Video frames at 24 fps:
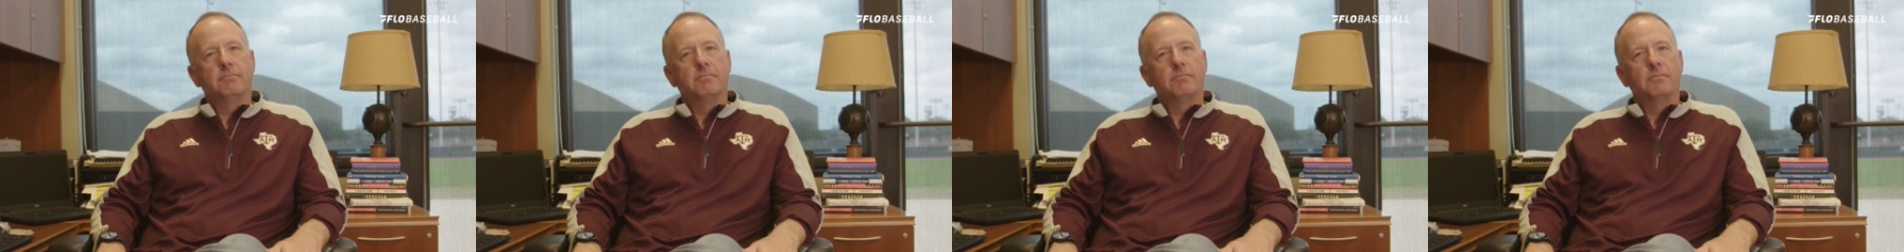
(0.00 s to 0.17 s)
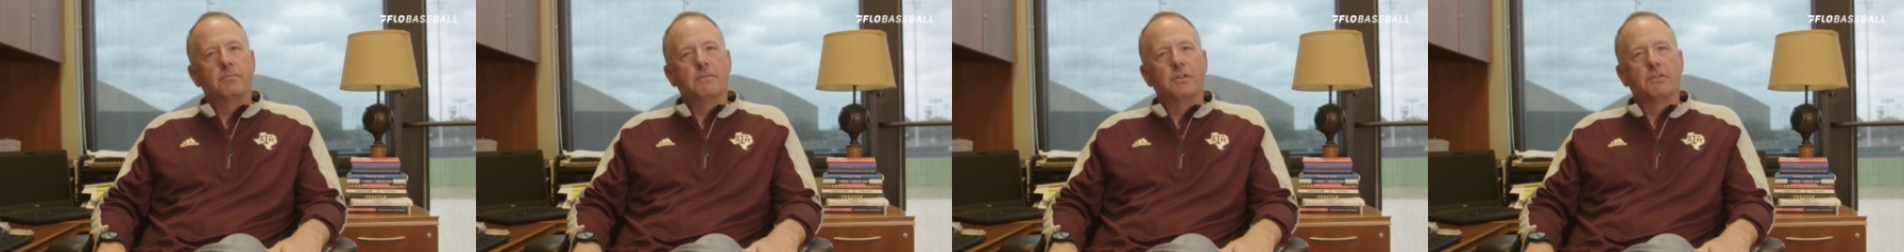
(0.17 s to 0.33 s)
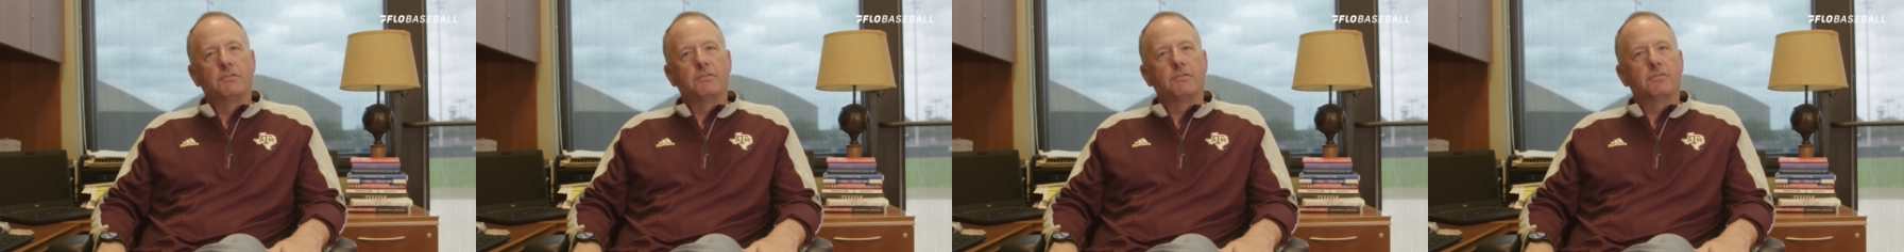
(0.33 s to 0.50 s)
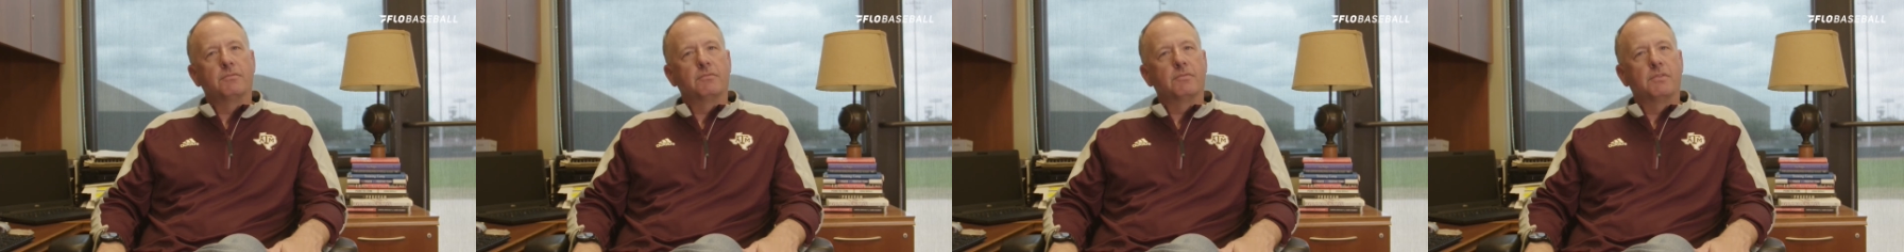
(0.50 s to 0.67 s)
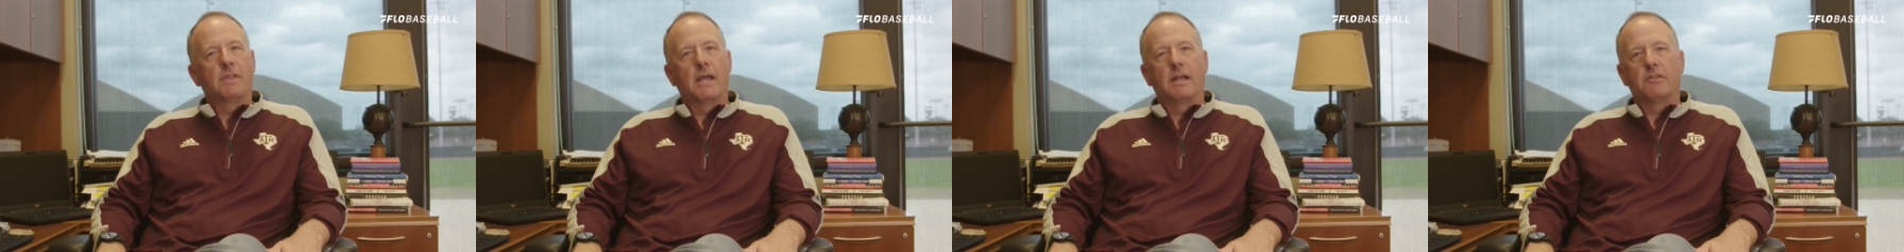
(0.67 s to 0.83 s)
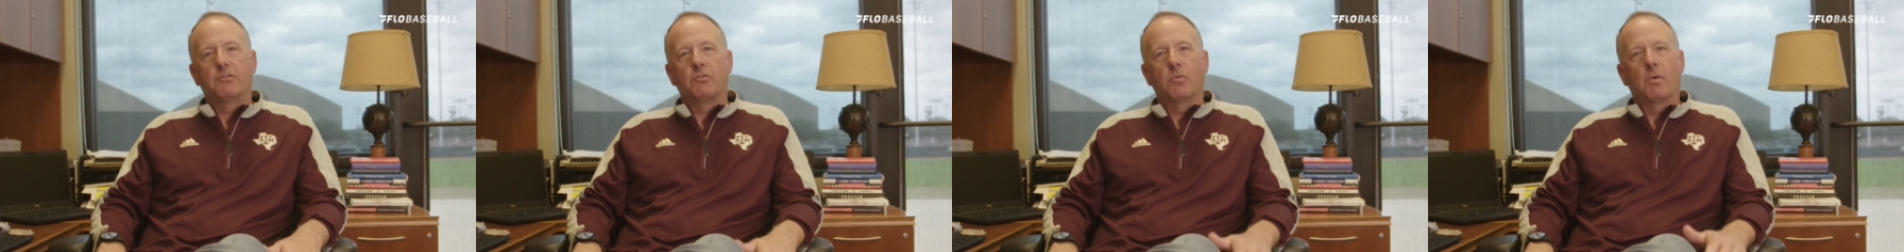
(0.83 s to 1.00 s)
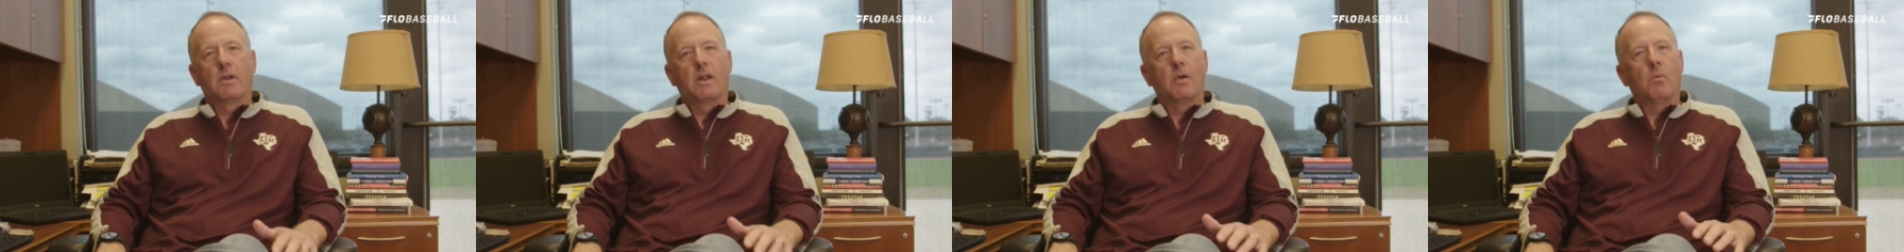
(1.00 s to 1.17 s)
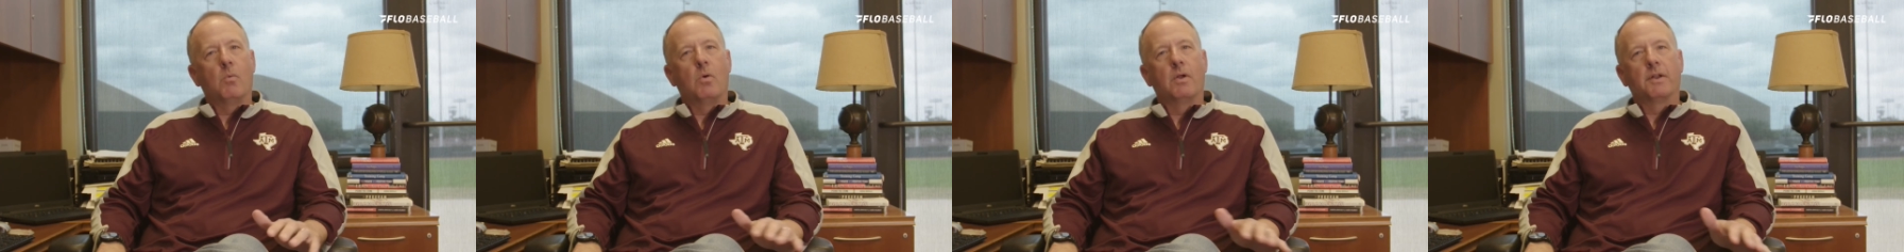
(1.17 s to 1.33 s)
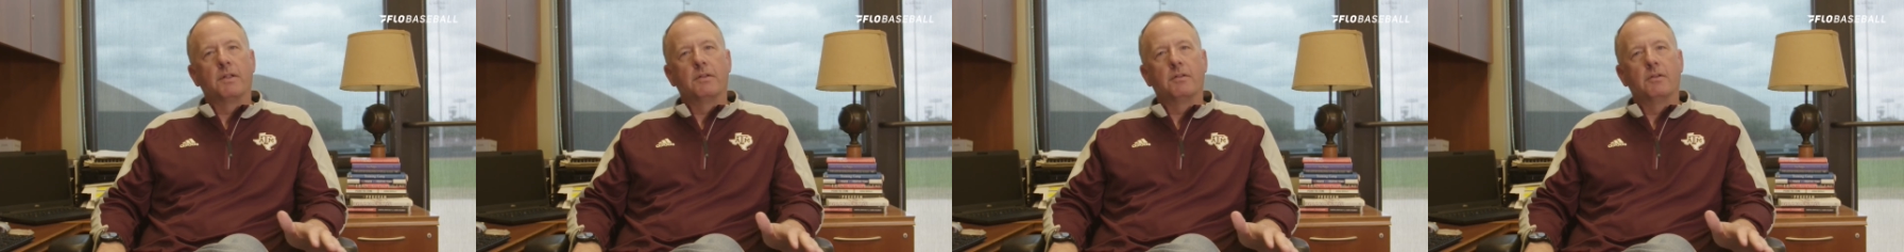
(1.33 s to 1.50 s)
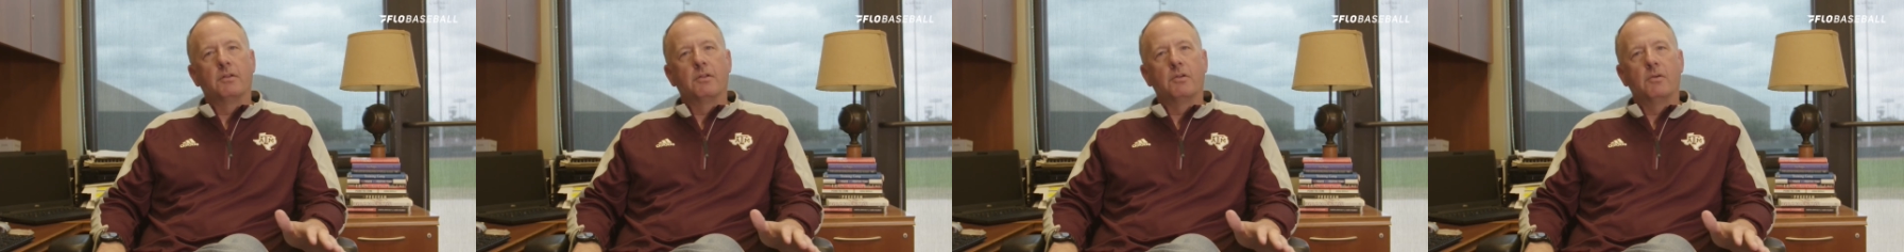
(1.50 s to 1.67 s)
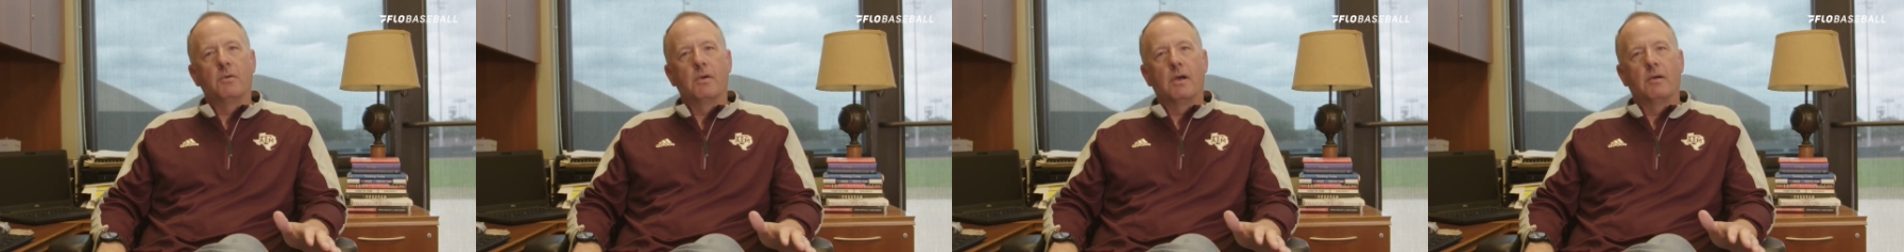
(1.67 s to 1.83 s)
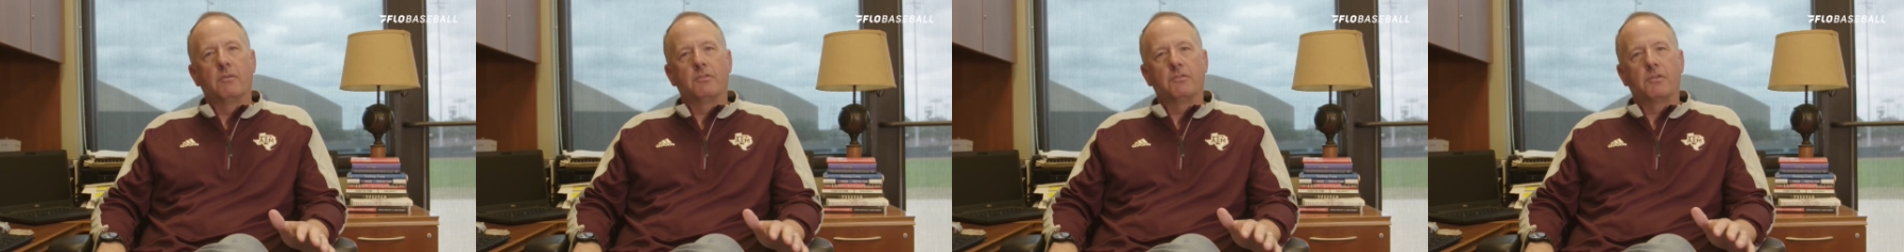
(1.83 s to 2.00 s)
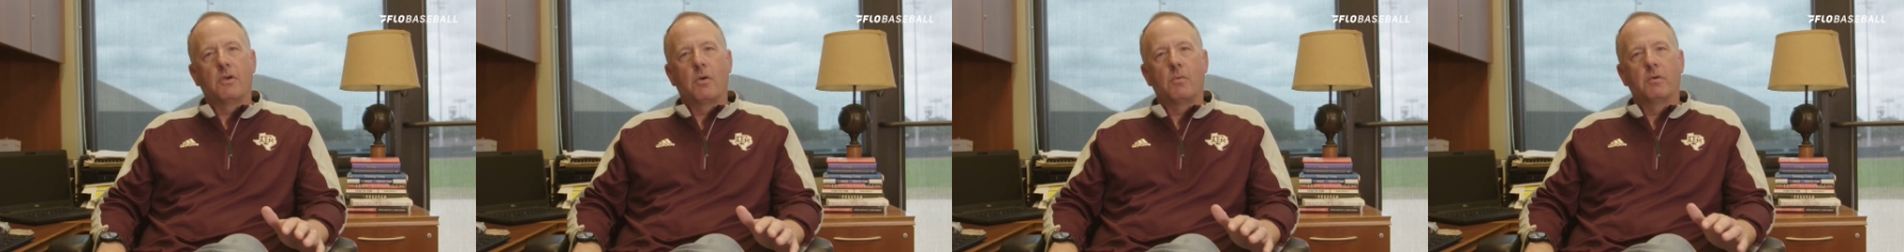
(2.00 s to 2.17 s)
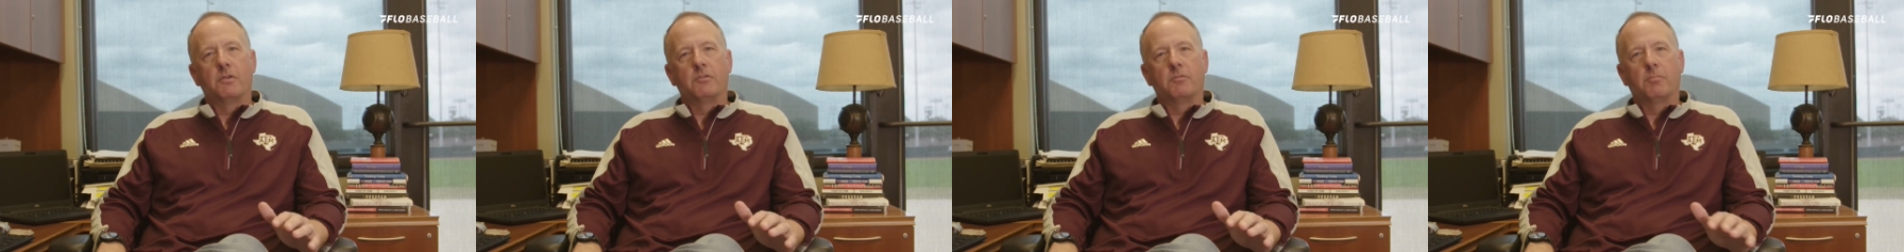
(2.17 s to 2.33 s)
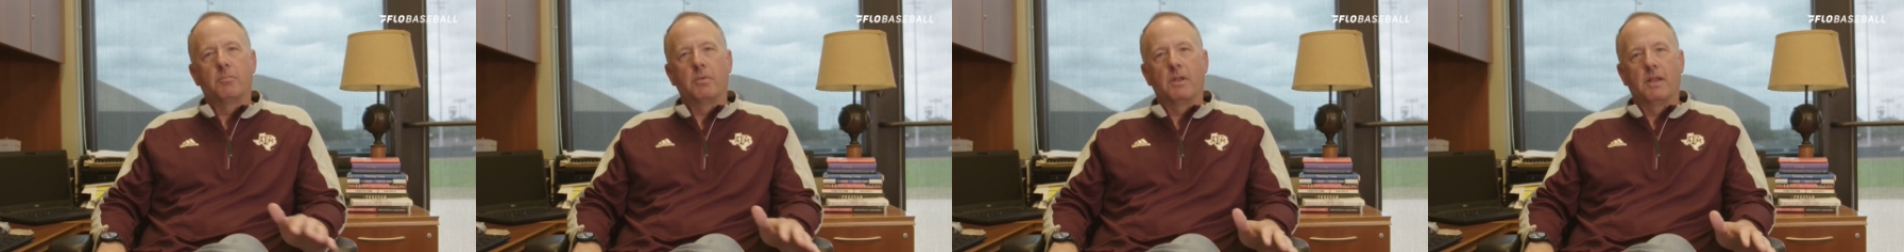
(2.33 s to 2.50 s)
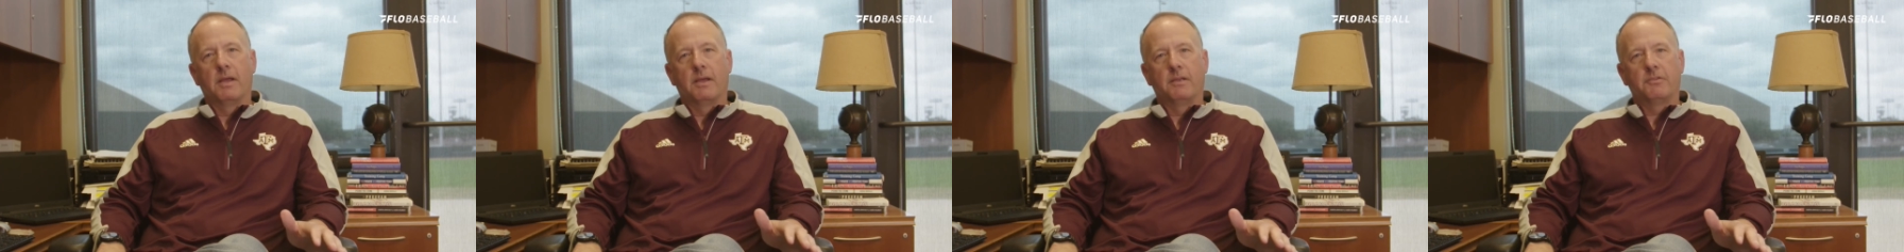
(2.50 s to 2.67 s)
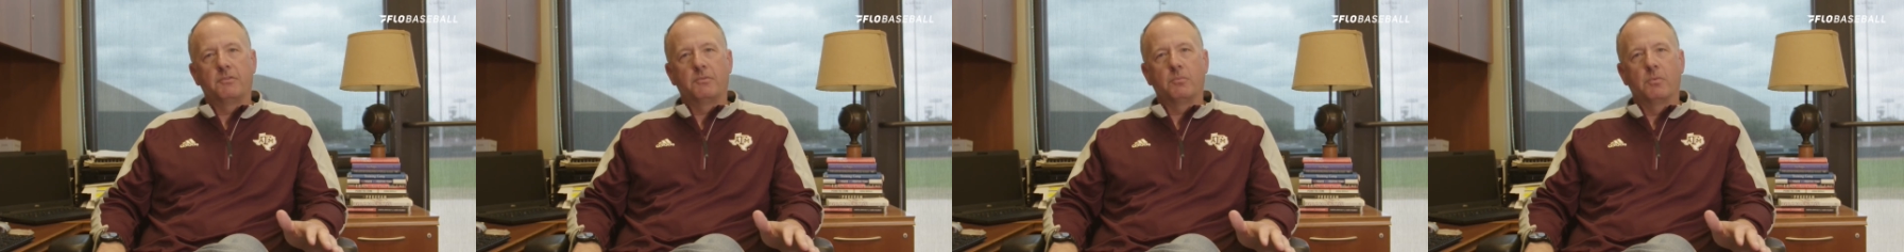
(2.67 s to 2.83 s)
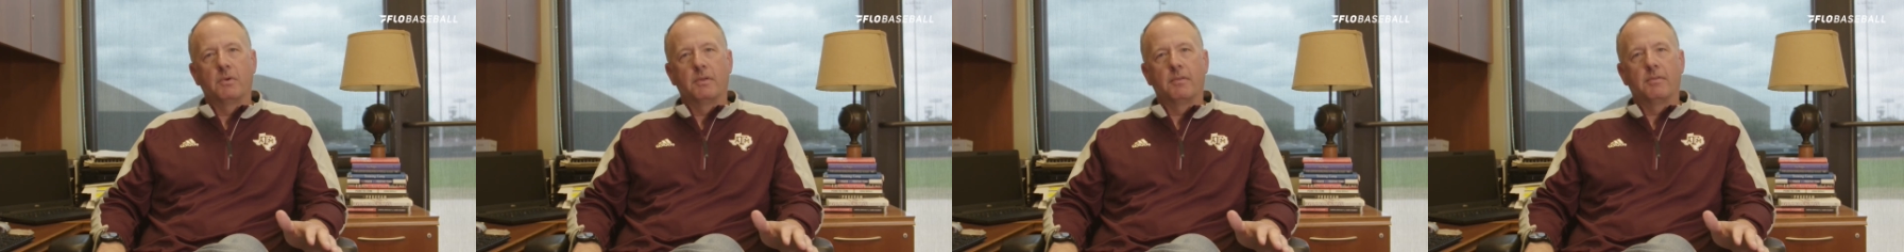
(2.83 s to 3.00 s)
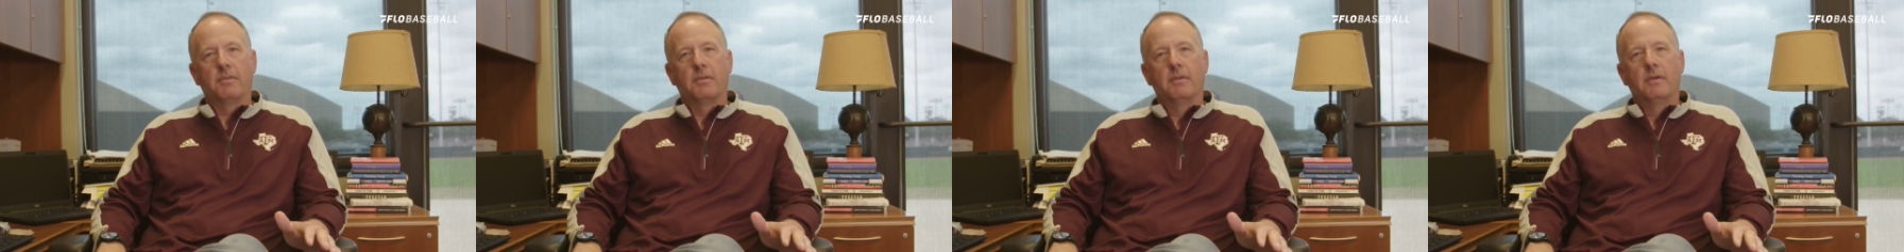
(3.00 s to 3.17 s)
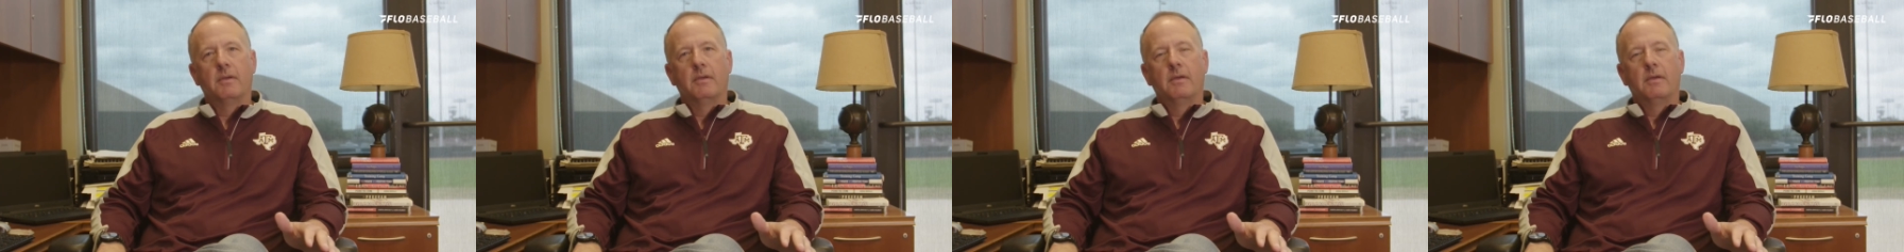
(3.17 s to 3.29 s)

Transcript: this that's what I wanted to do. I was always blessed with